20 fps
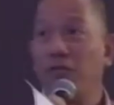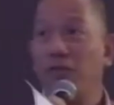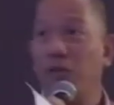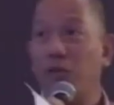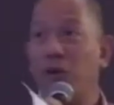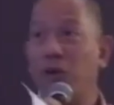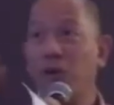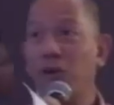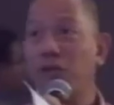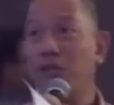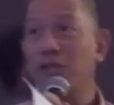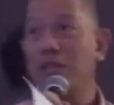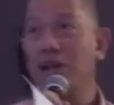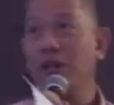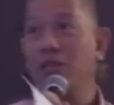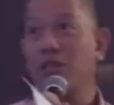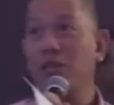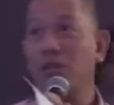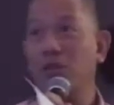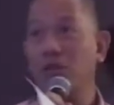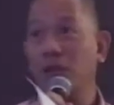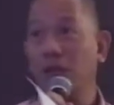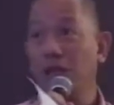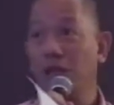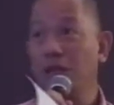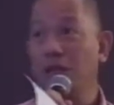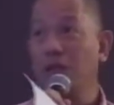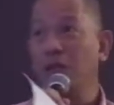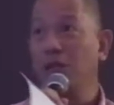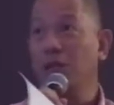for 7 to
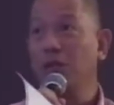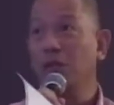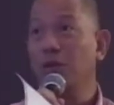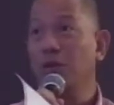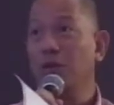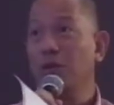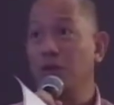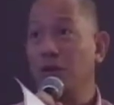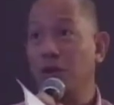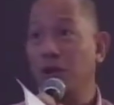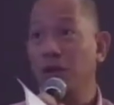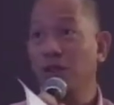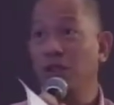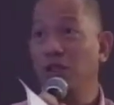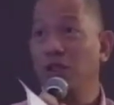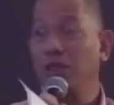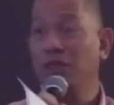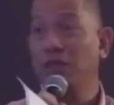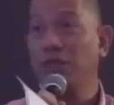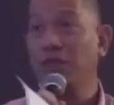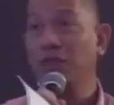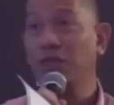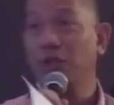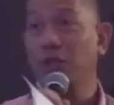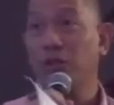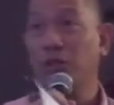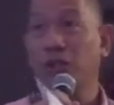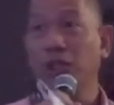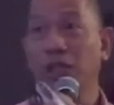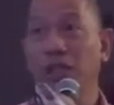11-year-olds is very different for
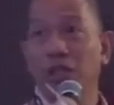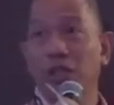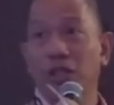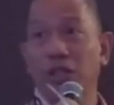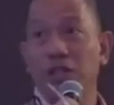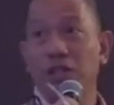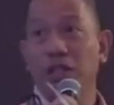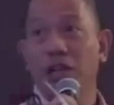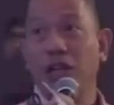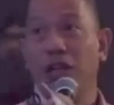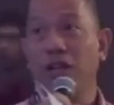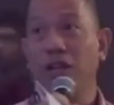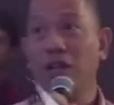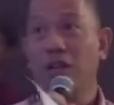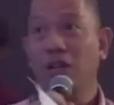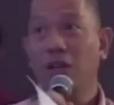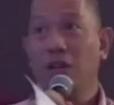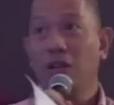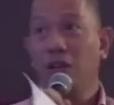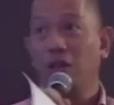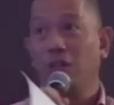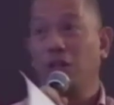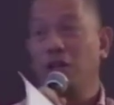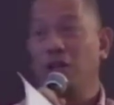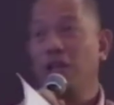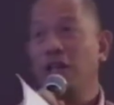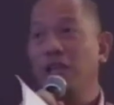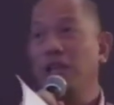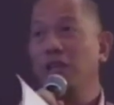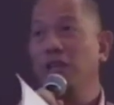creating a Disneyland
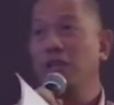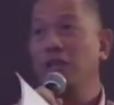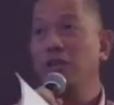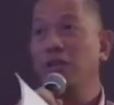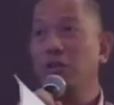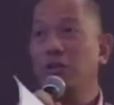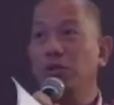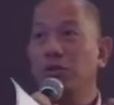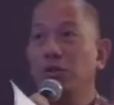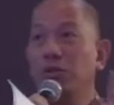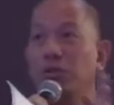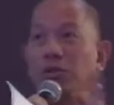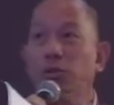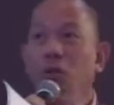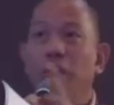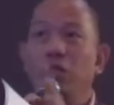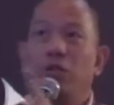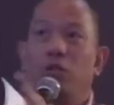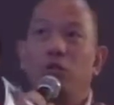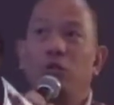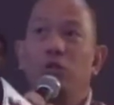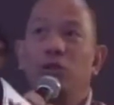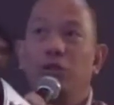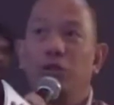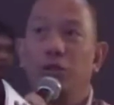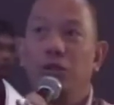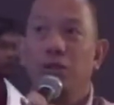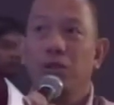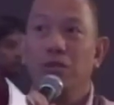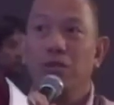for 18 to
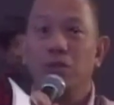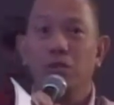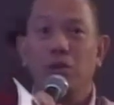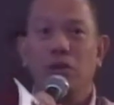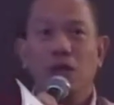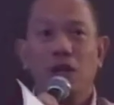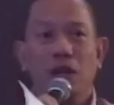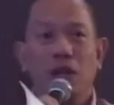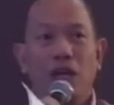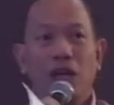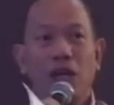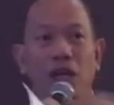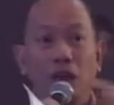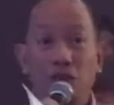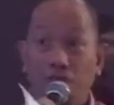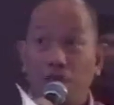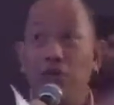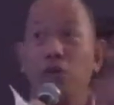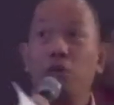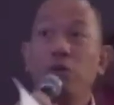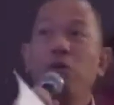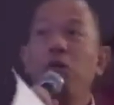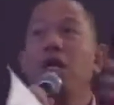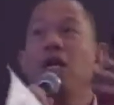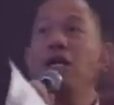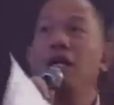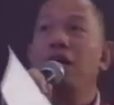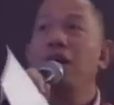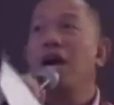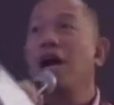22-year-olds. So if you were
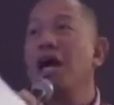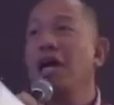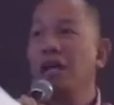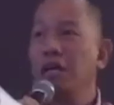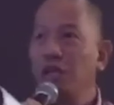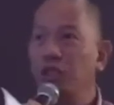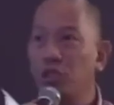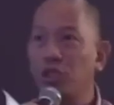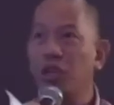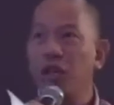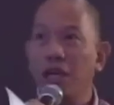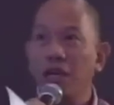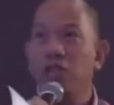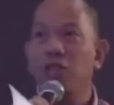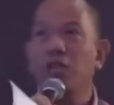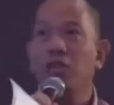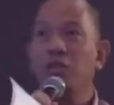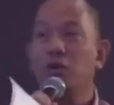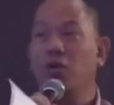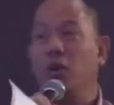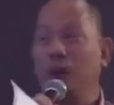in a higher education... If